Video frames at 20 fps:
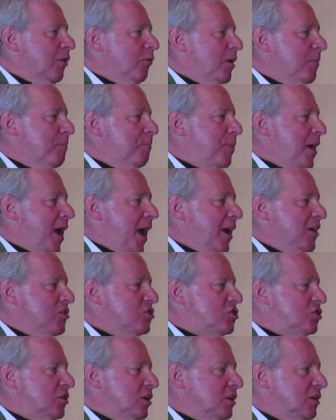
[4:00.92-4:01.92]
or
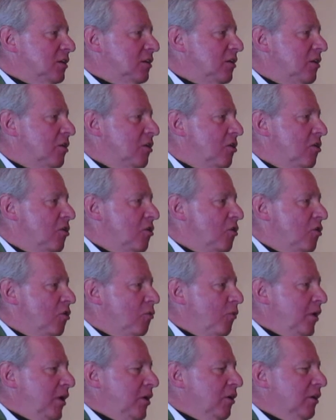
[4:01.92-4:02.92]
impatient,
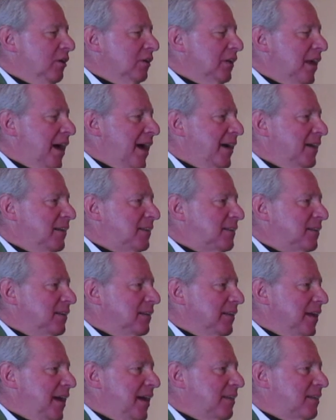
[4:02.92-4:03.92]
we don't like to
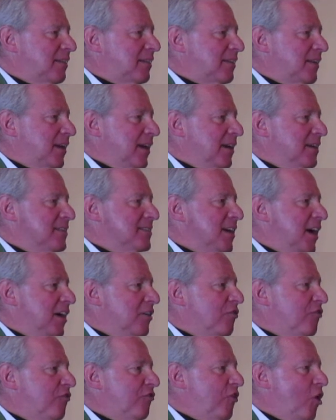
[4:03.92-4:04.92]
let things
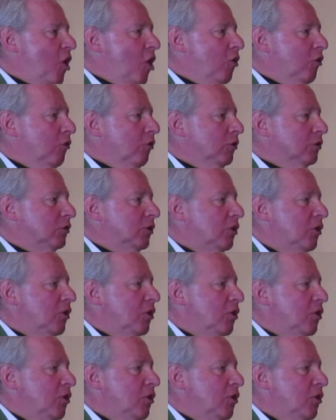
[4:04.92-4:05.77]
unfold.